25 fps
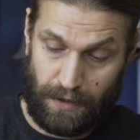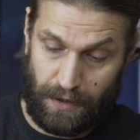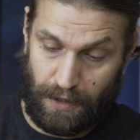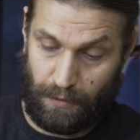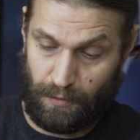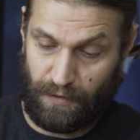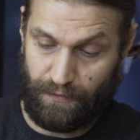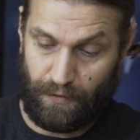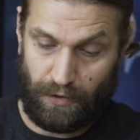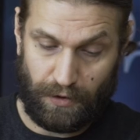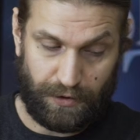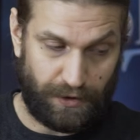
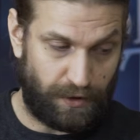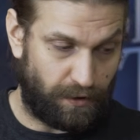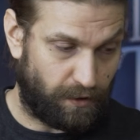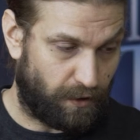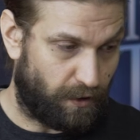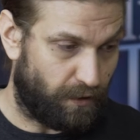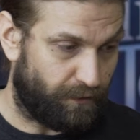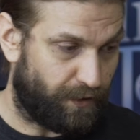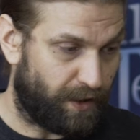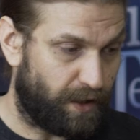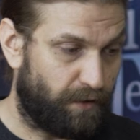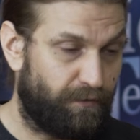and we've also
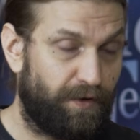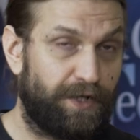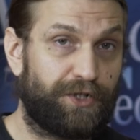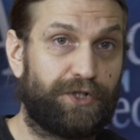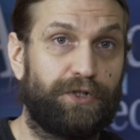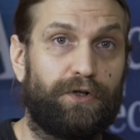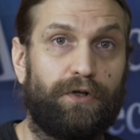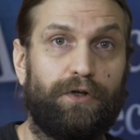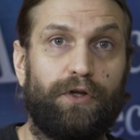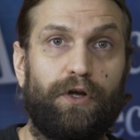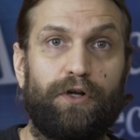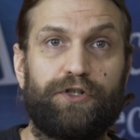got the
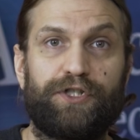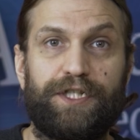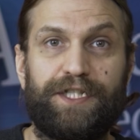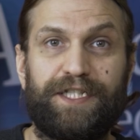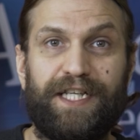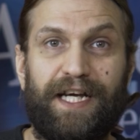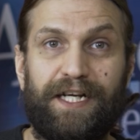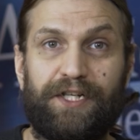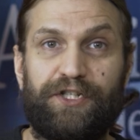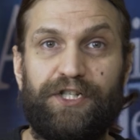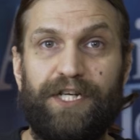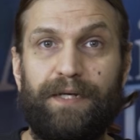original
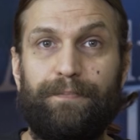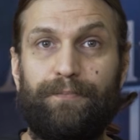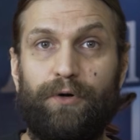Logitech G